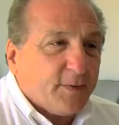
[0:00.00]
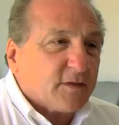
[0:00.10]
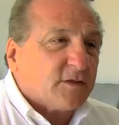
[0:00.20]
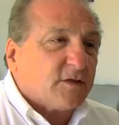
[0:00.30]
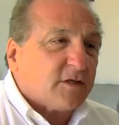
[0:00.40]

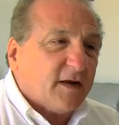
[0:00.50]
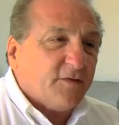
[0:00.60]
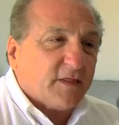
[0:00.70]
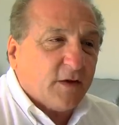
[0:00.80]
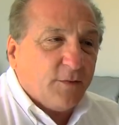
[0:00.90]
business and
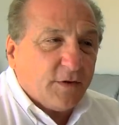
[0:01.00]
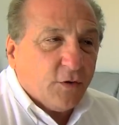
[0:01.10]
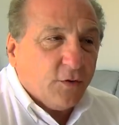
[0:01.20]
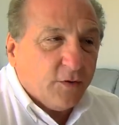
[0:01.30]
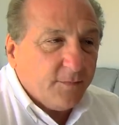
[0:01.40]
everything we
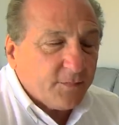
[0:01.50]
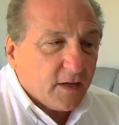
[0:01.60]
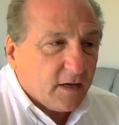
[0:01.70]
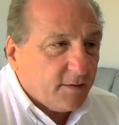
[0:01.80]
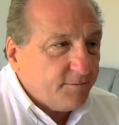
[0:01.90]
do.
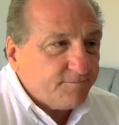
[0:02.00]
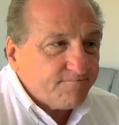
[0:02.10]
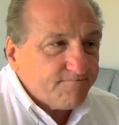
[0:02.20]
Um,